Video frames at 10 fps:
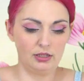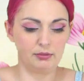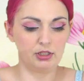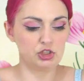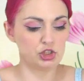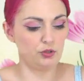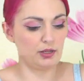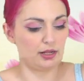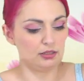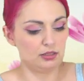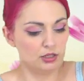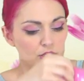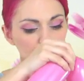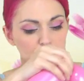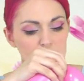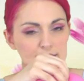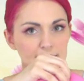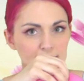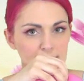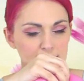I'm going to show you again. So we're going to
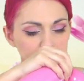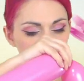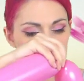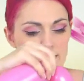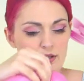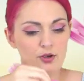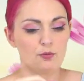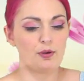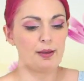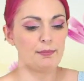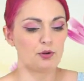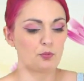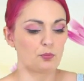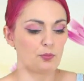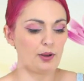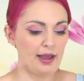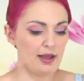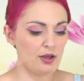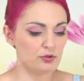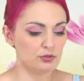take this, wrap it
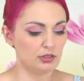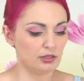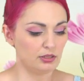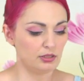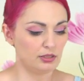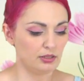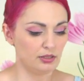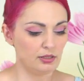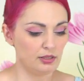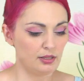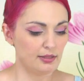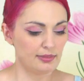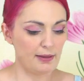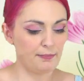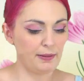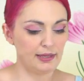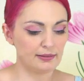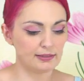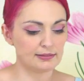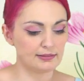around that pink
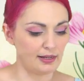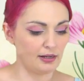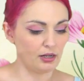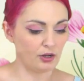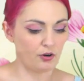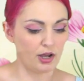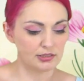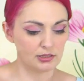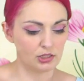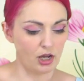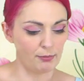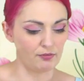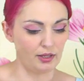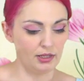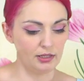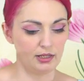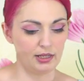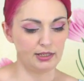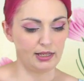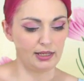that's there, across the top of it,
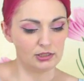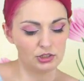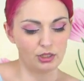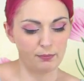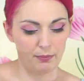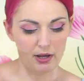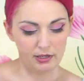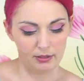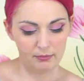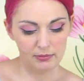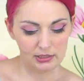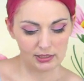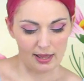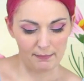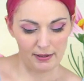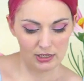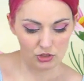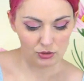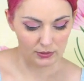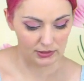and into the bottom, into that pinch
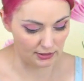twist